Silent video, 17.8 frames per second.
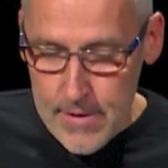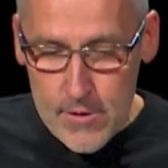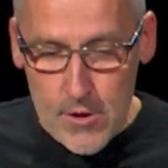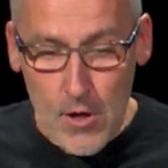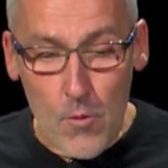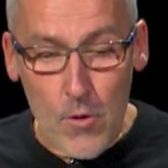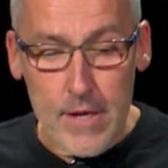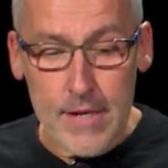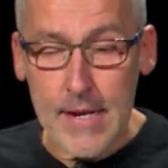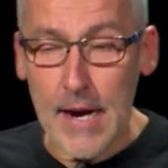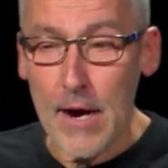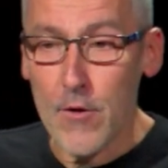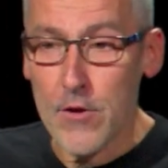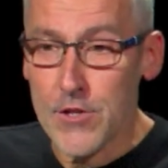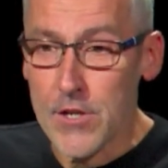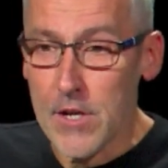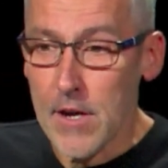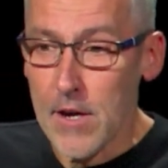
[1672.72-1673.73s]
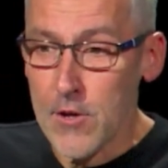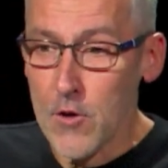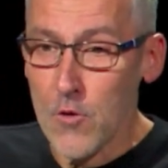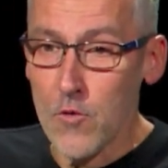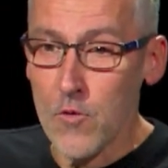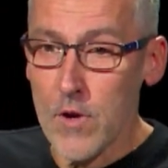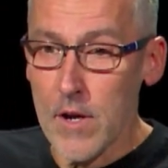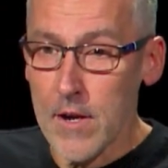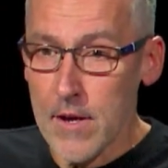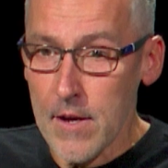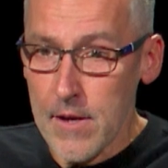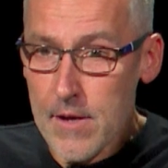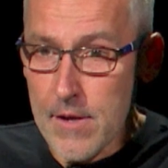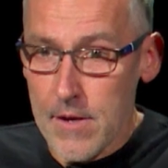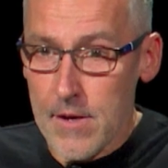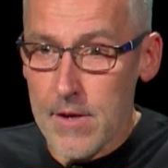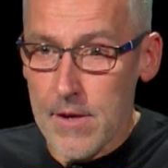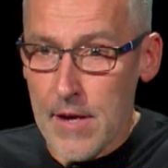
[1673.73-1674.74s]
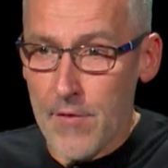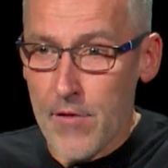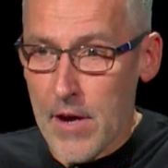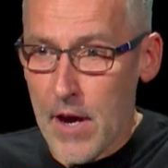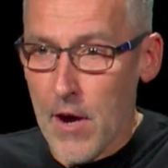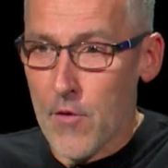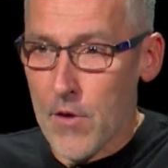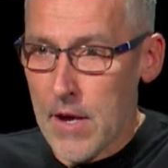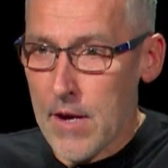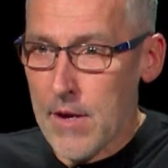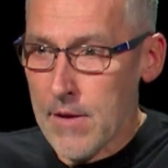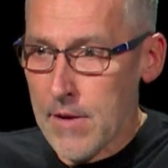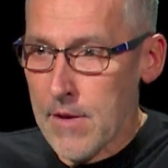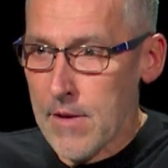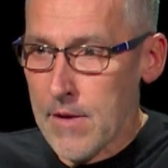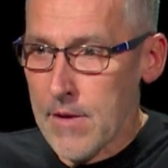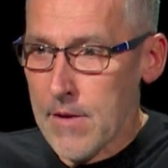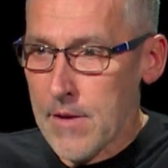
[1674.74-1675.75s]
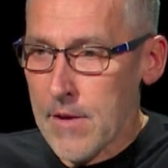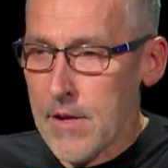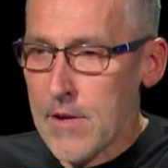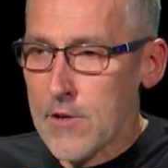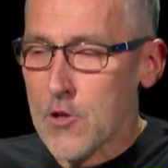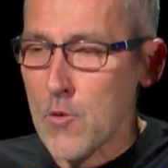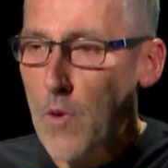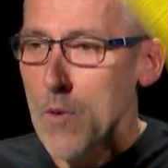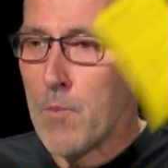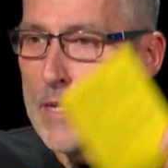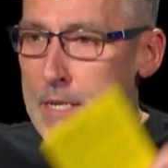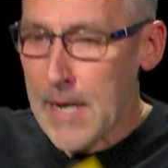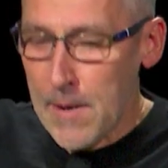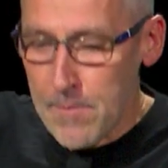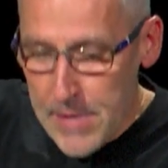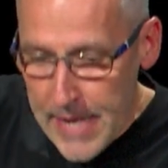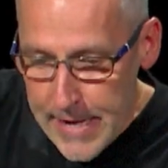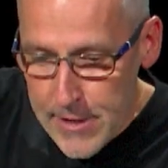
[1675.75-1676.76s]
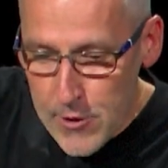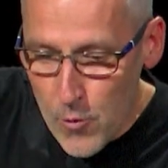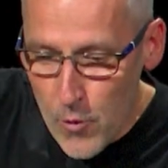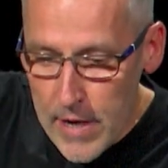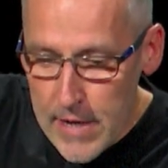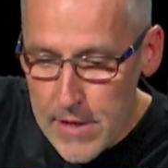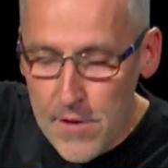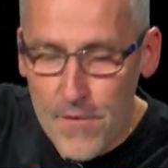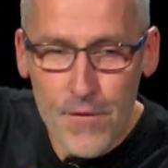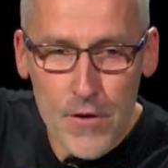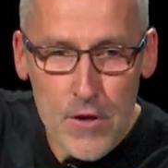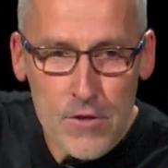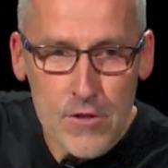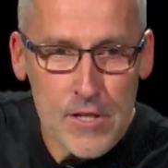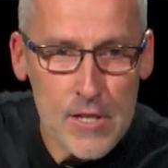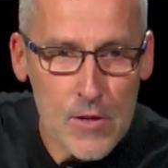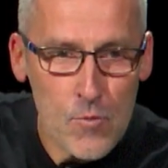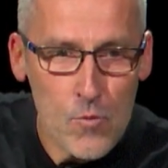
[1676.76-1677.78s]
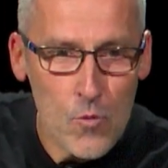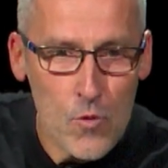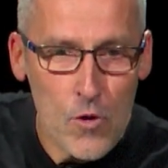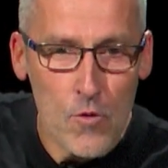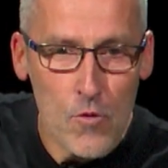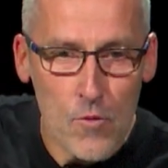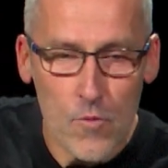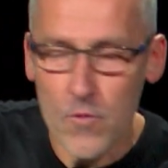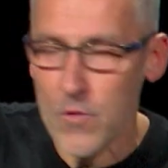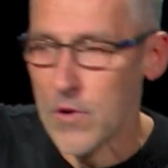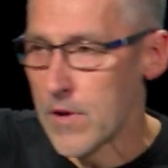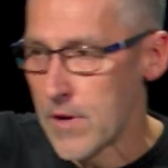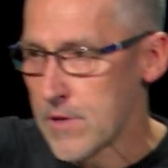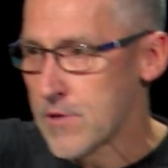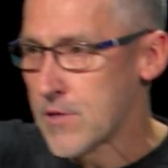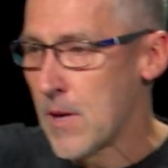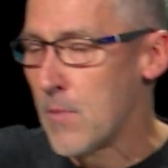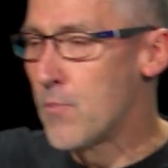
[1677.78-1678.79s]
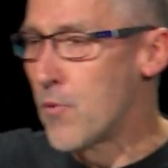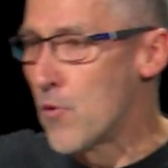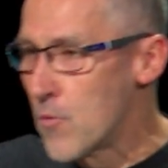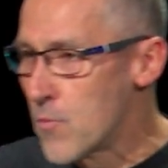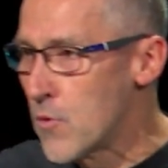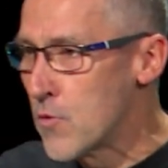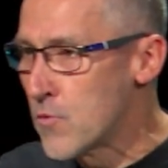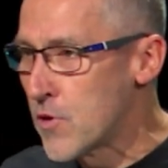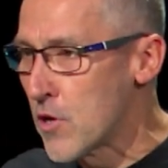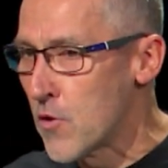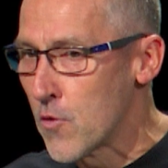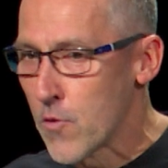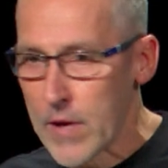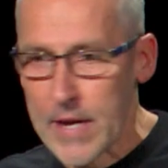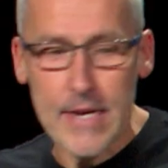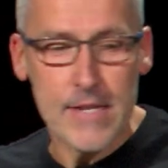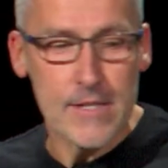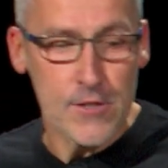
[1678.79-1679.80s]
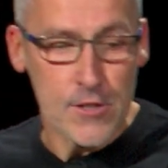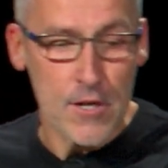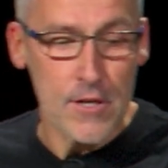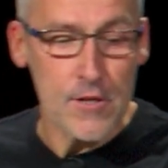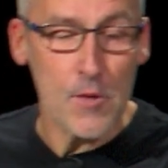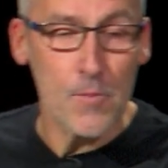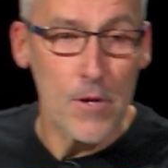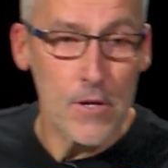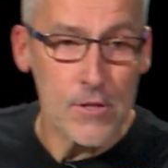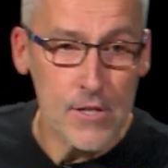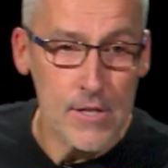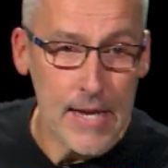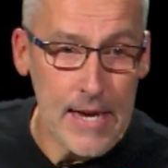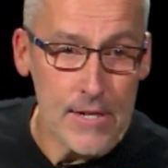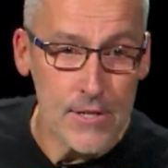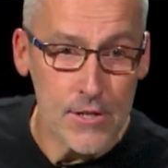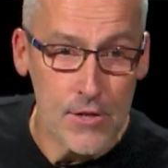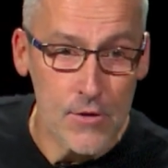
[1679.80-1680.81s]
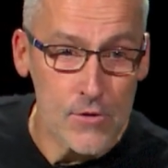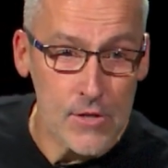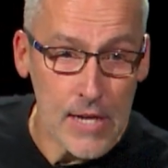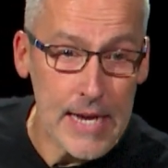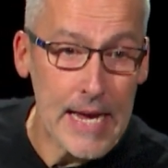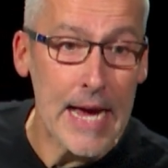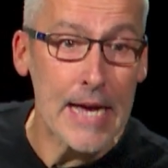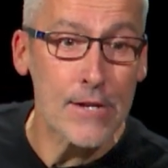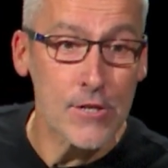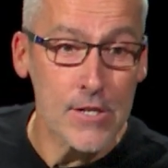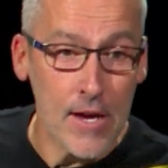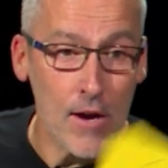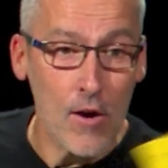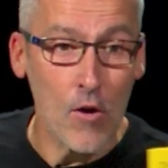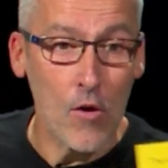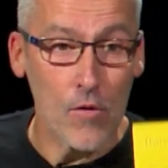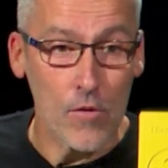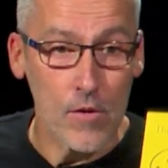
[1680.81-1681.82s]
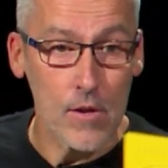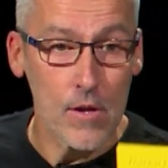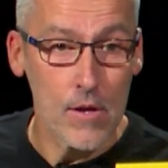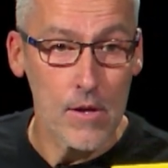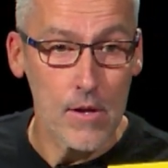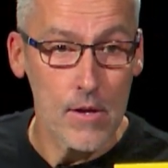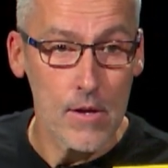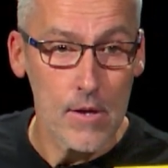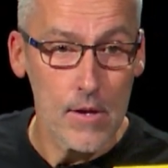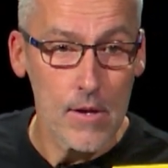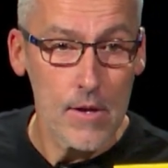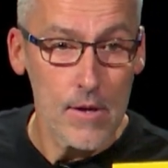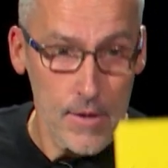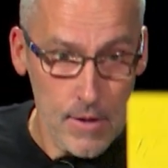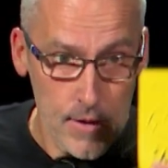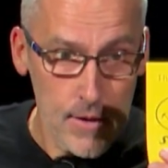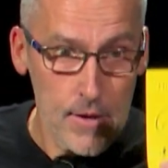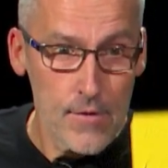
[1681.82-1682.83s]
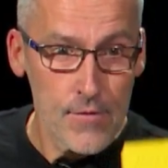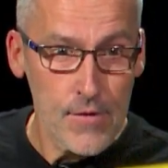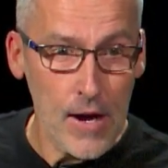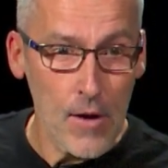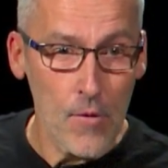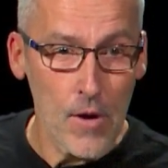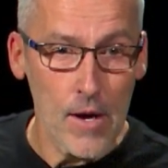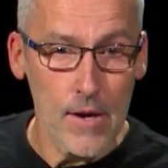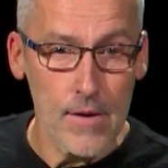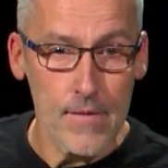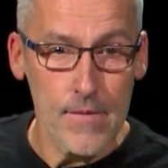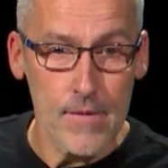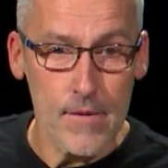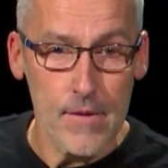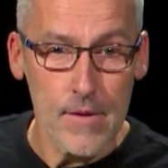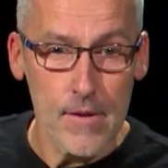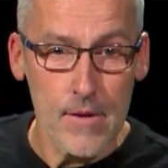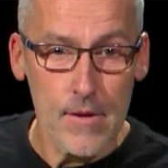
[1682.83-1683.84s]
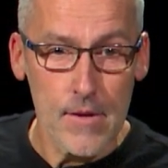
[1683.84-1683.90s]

So I want to encourage you. Are you all going to have a go, yeah? So when we come next week, the first thing we'll, we'll, at some point we'll do is turn to the person next to you and say, "How'd you get on?" Is that all right? Yes.